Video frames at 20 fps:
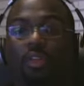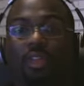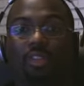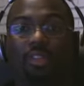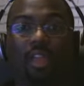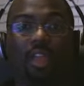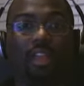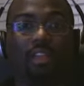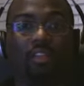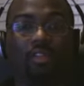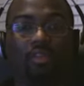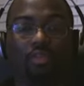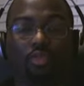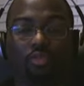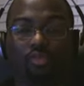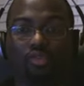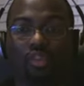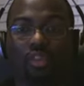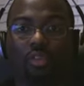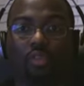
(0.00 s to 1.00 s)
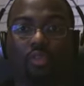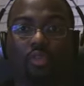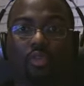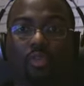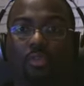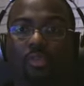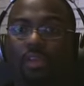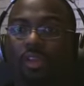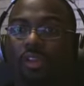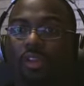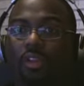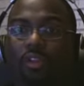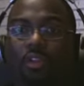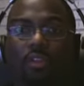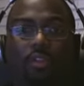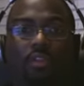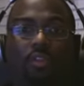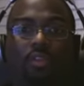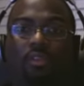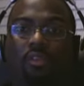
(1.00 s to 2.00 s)
his attitude in general,
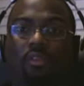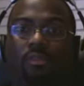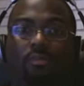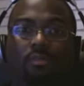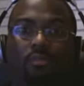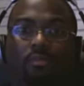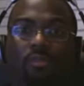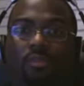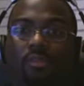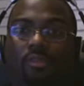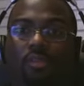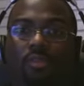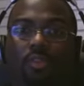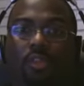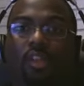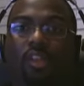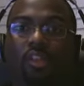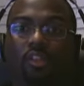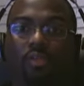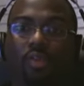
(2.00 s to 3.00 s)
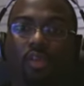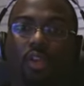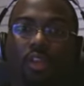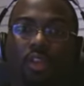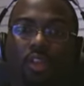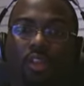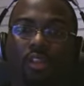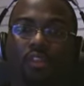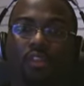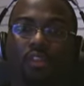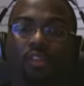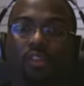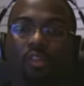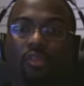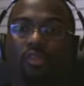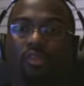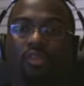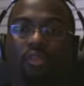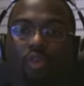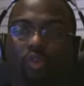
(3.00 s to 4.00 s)
but it is what it is.
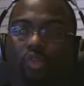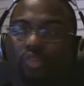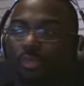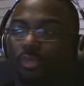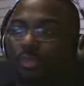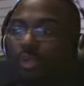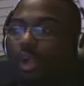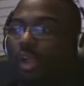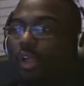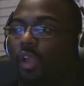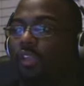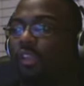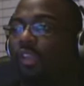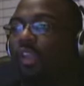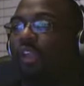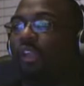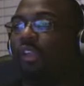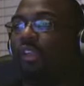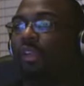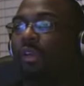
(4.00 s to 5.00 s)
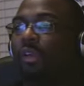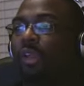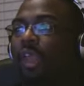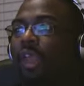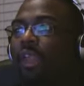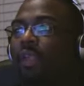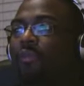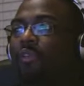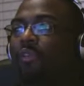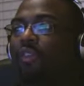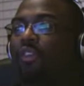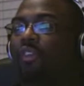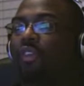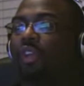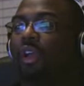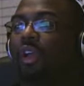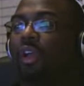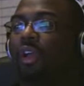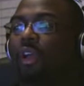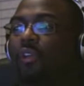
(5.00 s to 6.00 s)
This was no surprise. Terry Edom versus
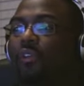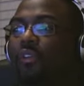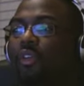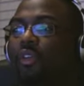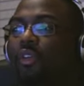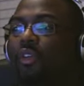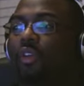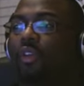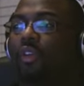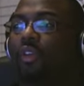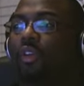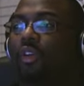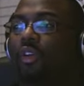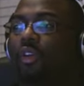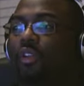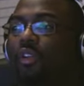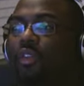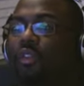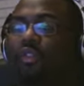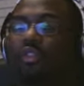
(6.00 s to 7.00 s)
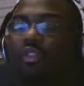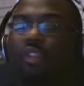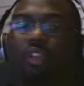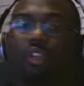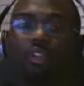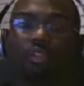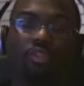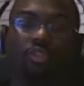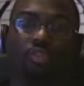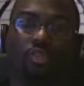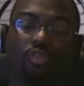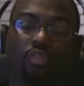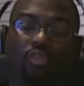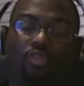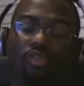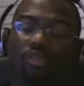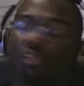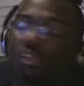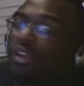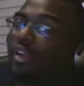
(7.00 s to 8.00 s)
Rafael Dos
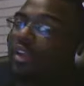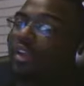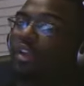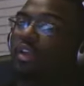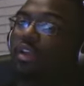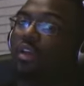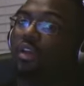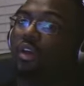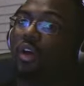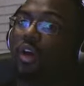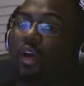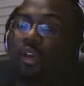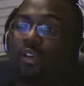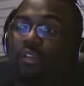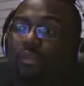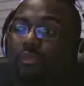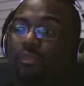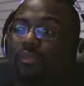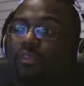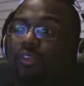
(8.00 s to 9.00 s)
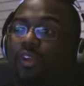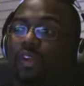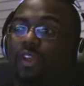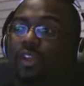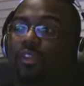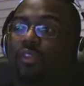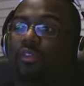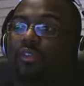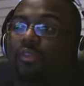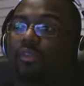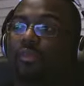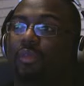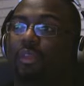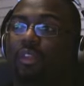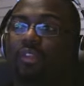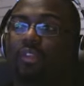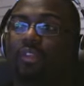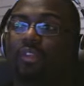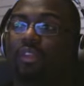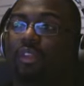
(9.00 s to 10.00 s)
Anjos. Awesome fight.
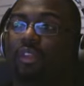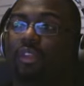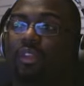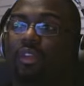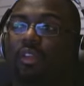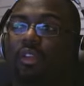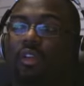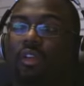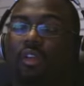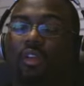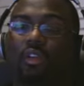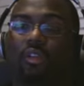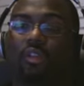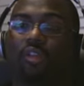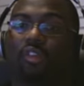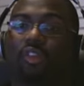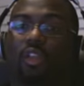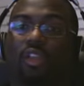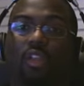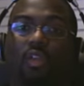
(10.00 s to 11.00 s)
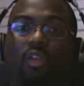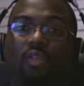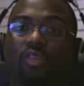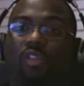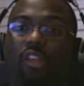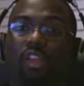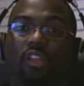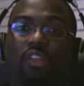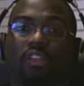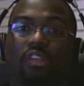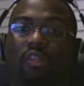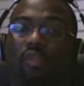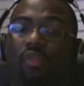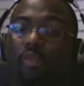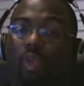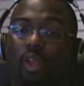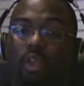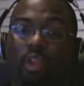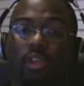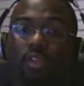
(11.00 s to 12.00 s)
Basically, Dos Anjos gets the
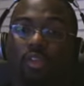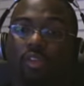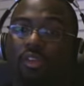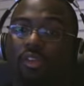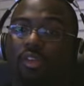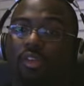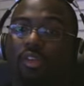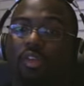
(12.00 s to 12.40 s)
win.